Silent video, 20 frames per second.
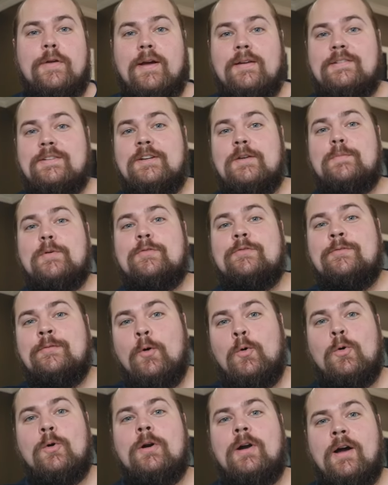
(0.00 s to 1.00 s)
on to number
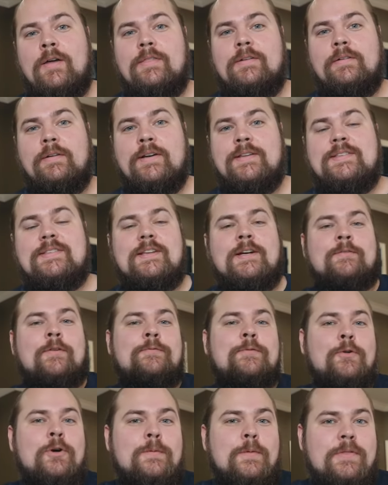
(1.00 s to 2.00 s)
4 on the list of
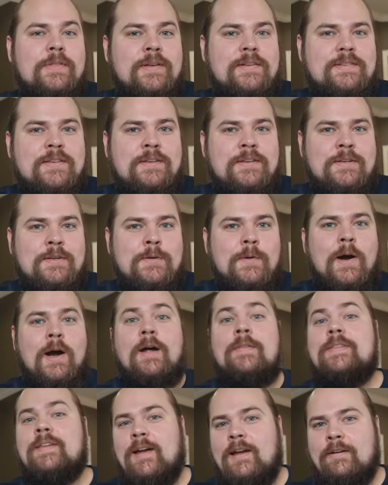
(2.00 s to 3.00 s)
affordable things to do
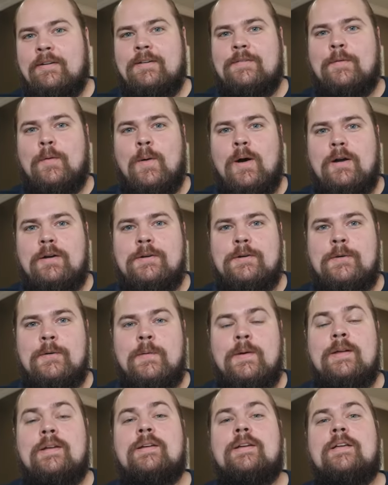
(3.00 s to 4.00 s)
on the island of Oahu,
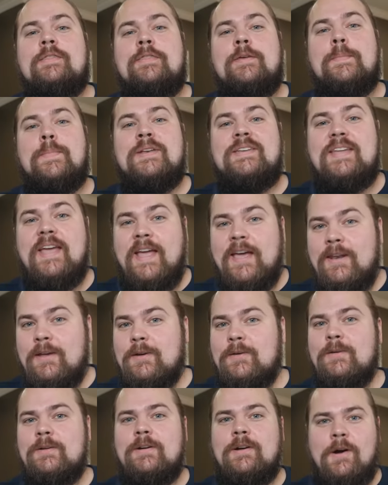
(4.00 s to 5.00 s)
the
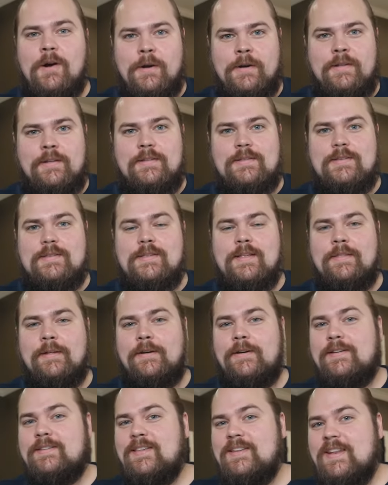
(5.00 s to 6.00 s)
Botanical Gardens.
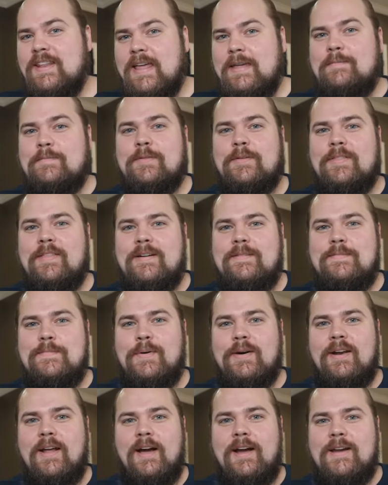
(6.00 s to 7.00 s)
There is a name for them,
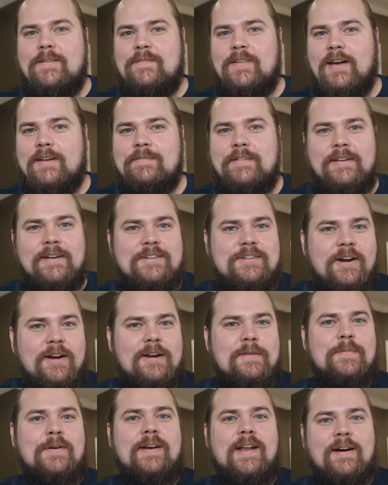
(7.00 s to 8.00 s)
but I am not even going to try
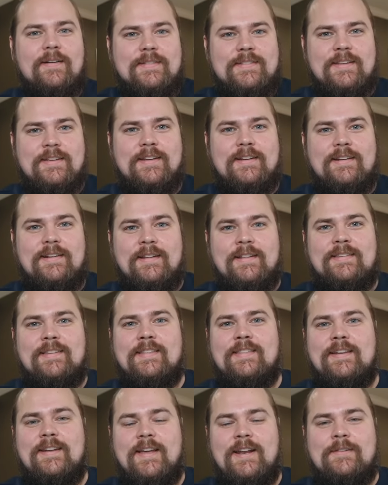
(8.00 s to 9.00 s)
to pronounce it. It's
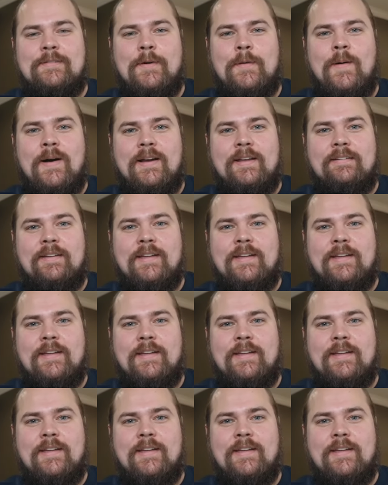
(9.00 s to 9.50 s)
in the native Hawaiian